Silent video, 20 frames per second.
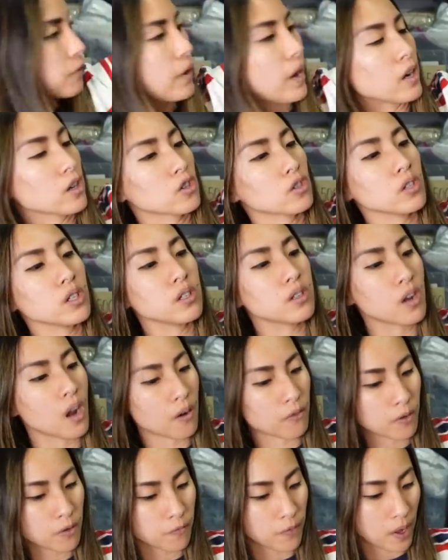have actually
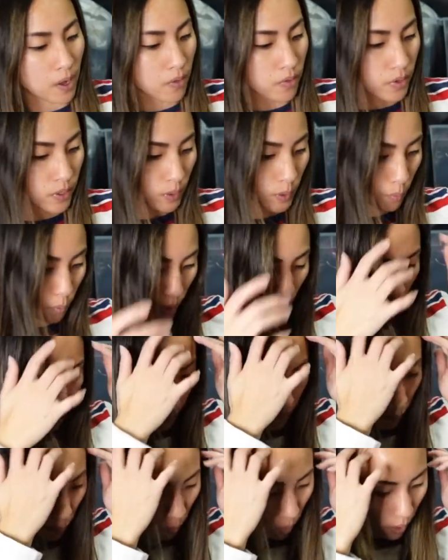never found this brand
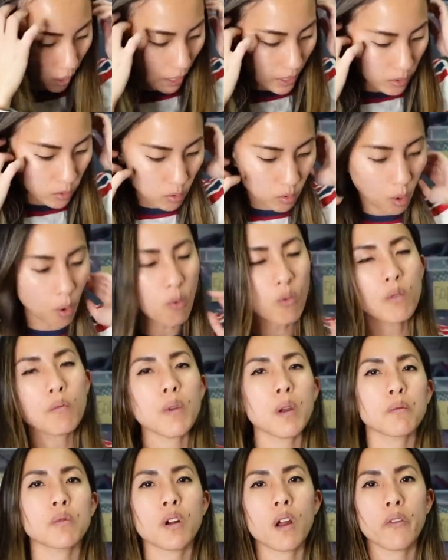before. I don't
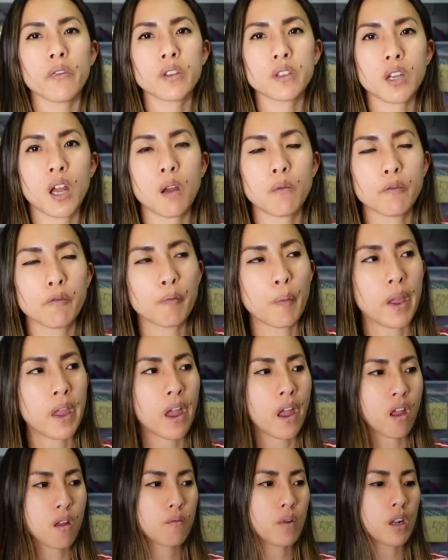remember off the top of my
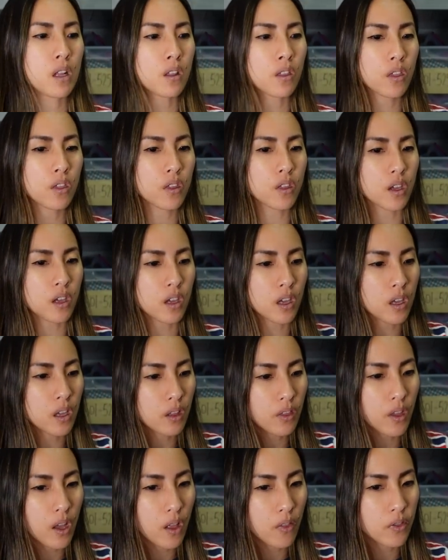head, but I
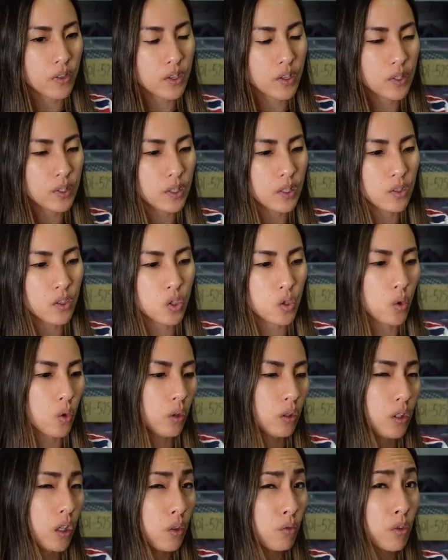think that this is
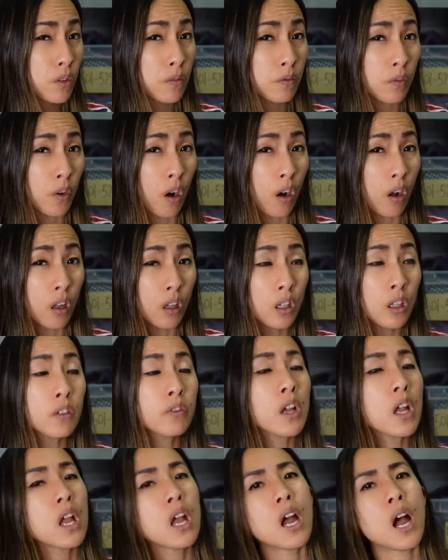sold on Revolve.
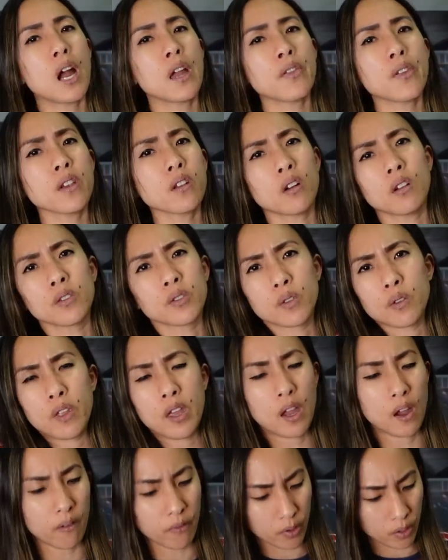I think also they
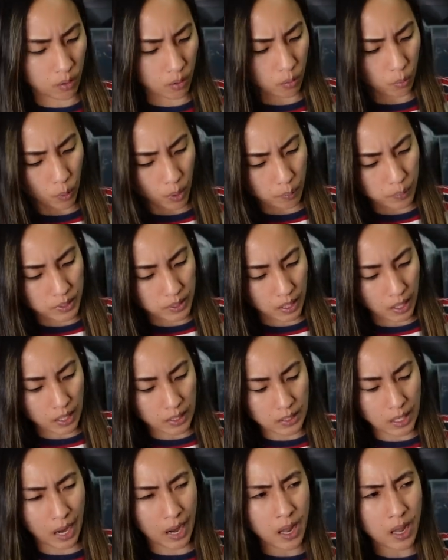have their own
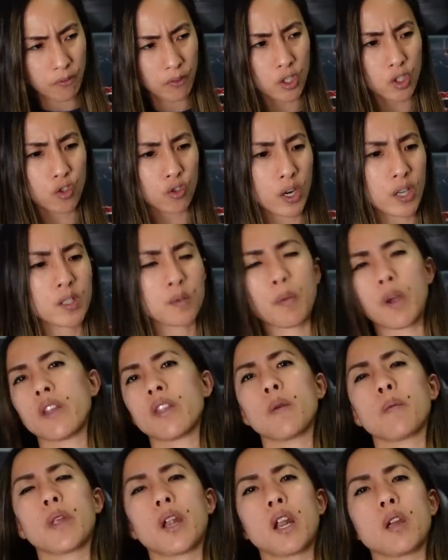website. I have a dress by
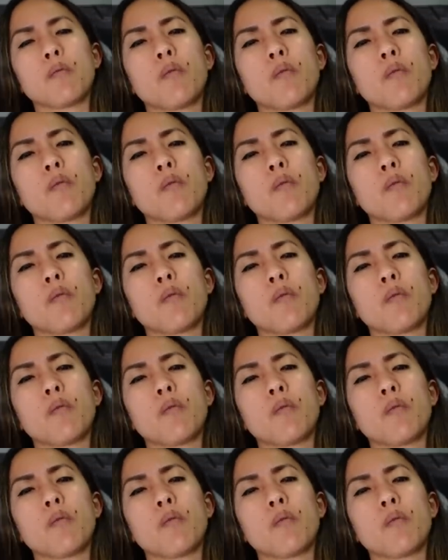them that I